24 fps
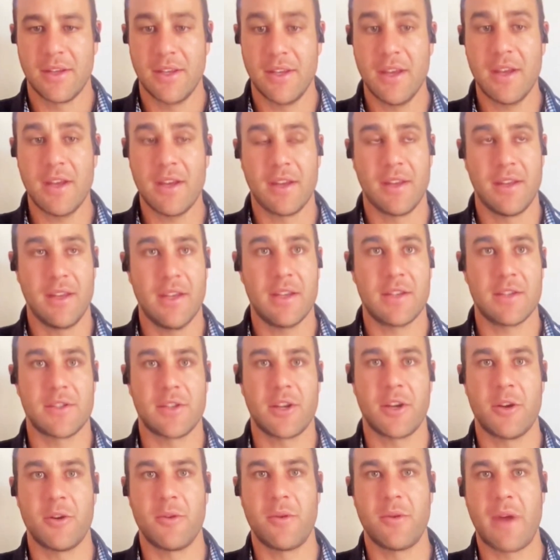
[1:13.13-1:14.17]
Yeah.
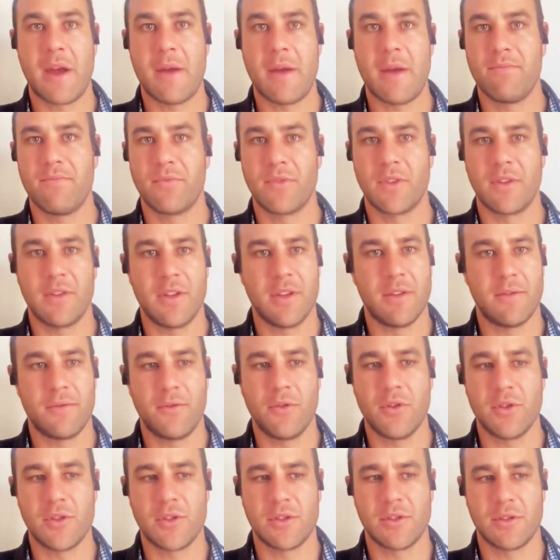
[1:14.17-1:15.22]
So the
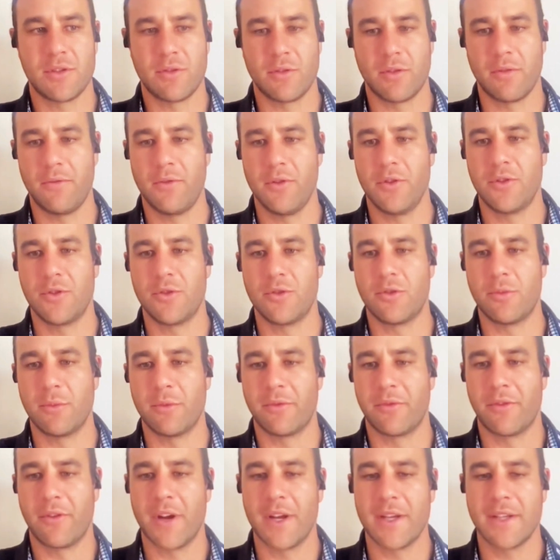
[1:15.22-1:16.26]
first
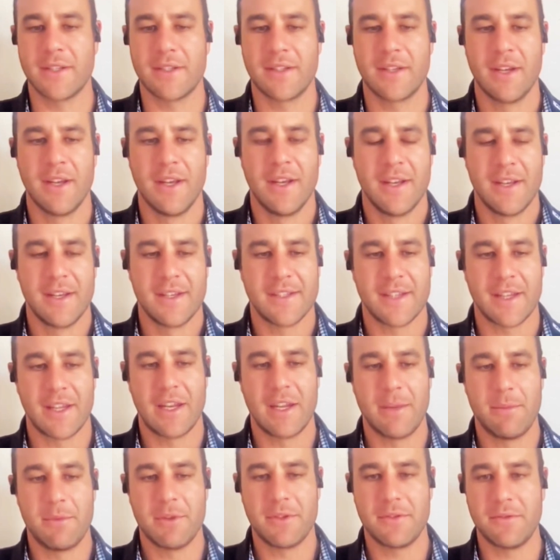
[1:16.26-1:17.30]
tournament for us,
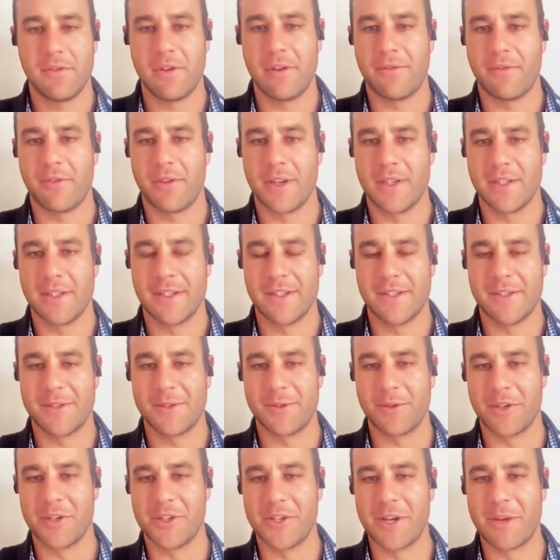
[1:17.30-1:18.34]
Southern Hemisphere referees, is
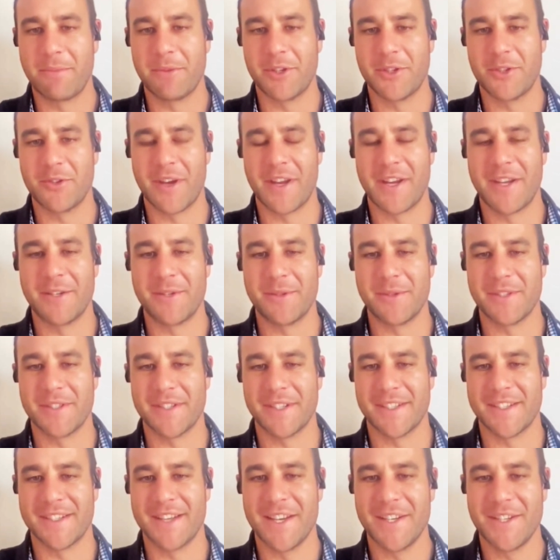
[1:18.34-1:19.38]
sort of jumping straight into a
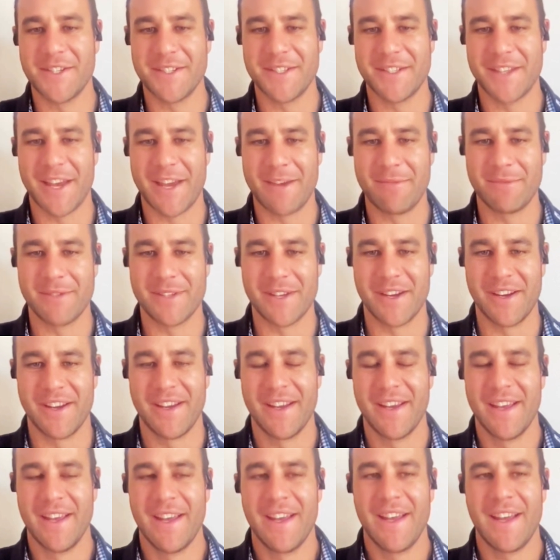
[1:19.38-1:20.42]
Six Nations game. So
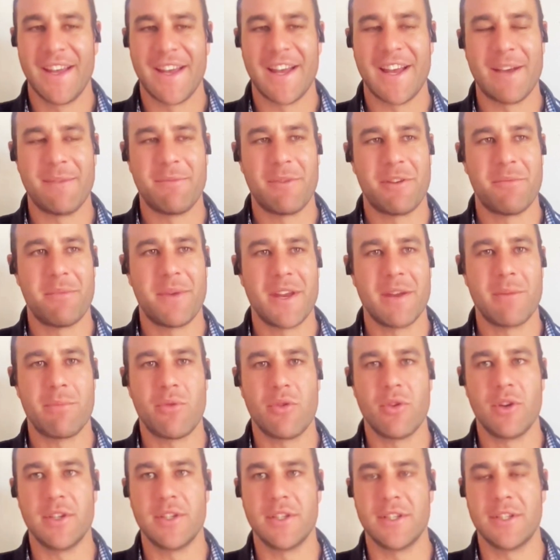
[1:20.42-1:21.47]
I've been
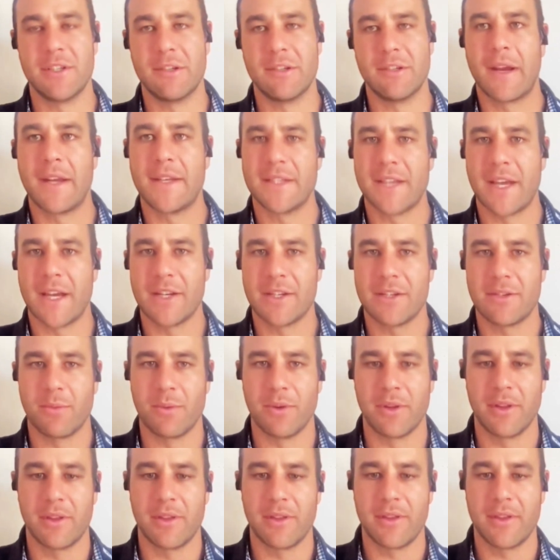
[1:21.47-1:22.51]
appointed to run touch
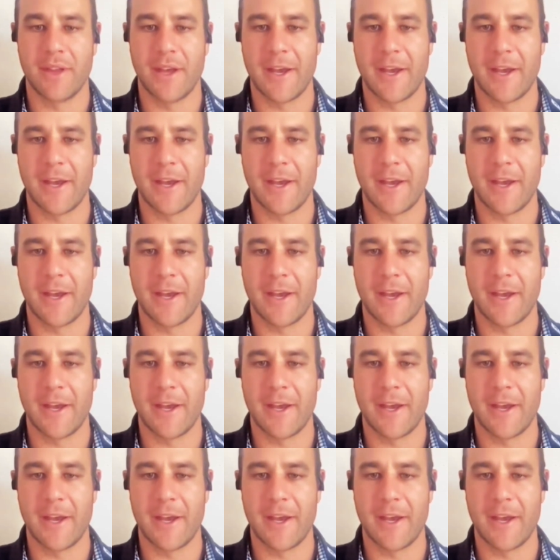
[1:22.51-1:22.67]
with